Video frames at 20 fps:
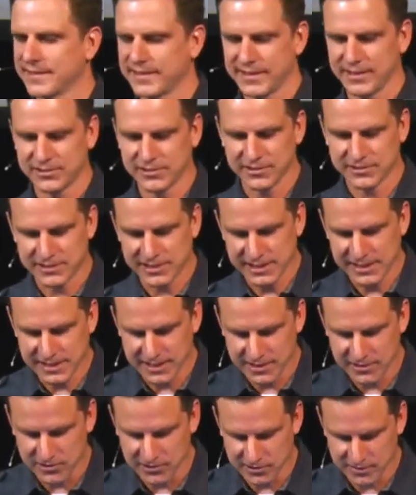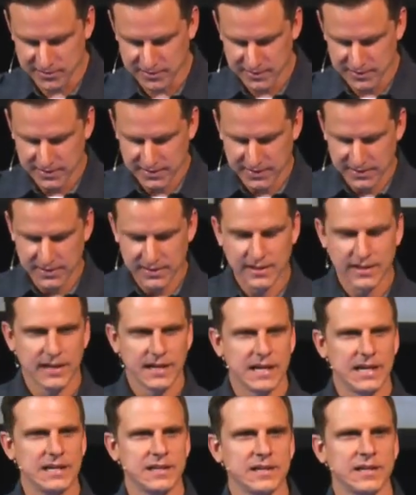as a teenager.
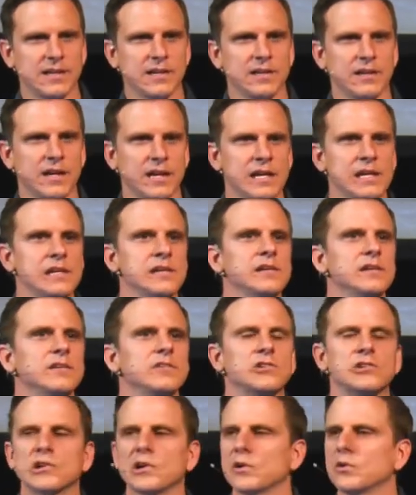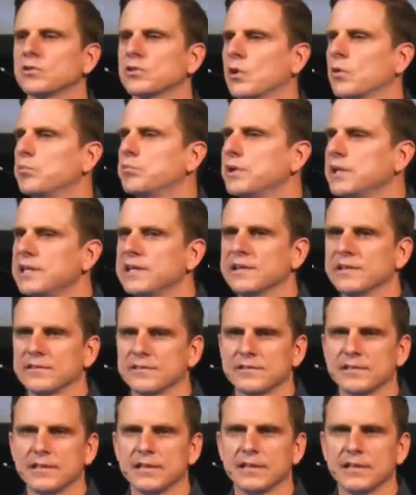He didn't, he chose obedience,
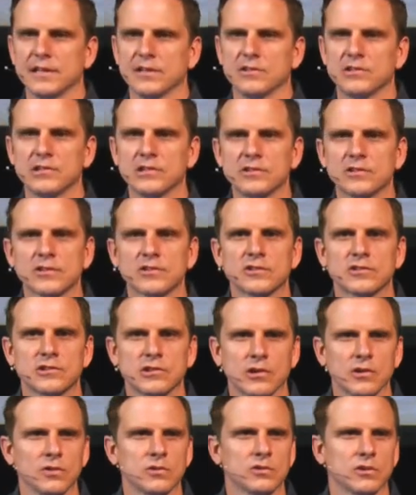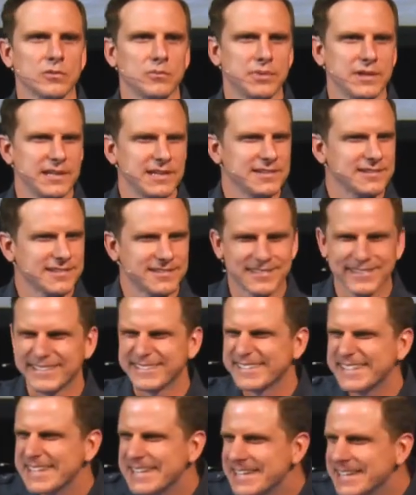didn't he? Jesus chose obedience as a
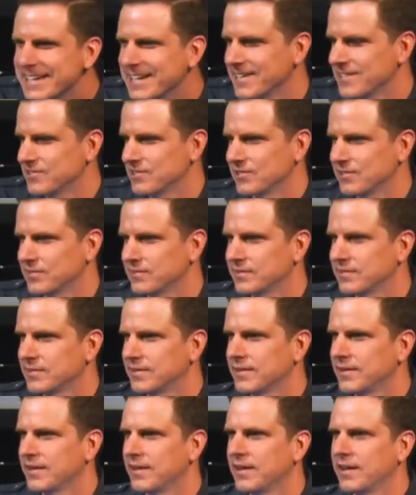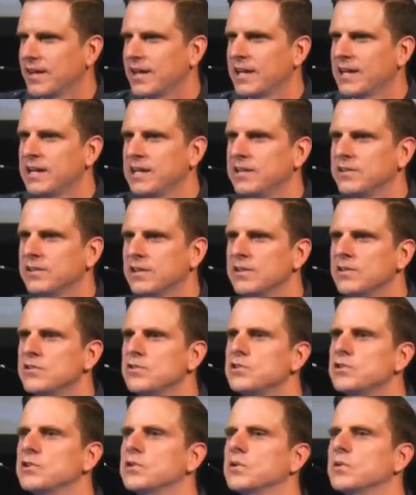teenager. And he
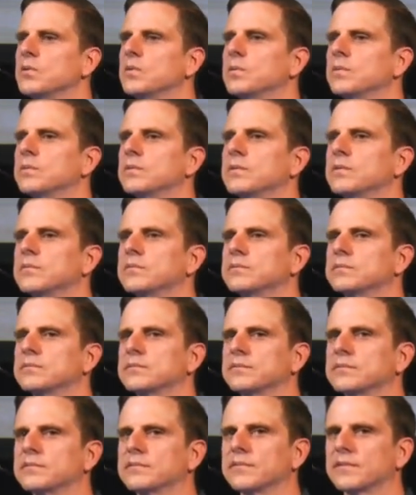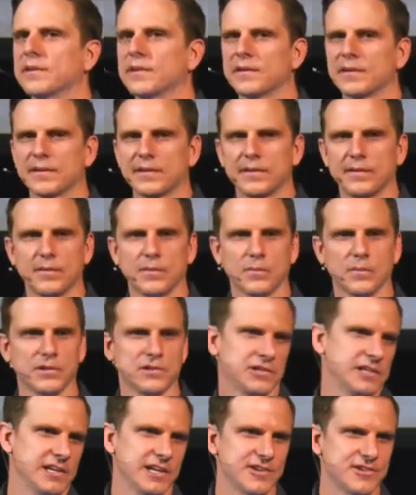didn't do what
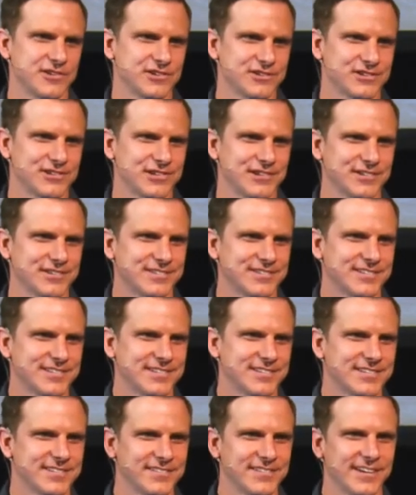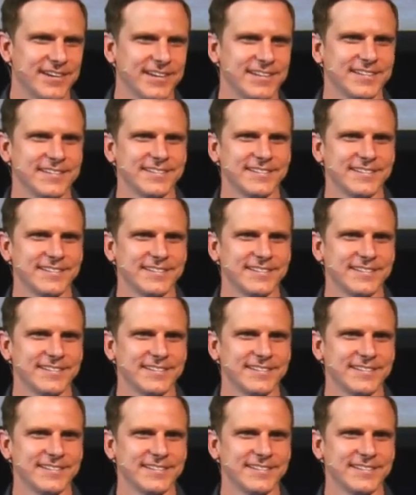teenagers do, right?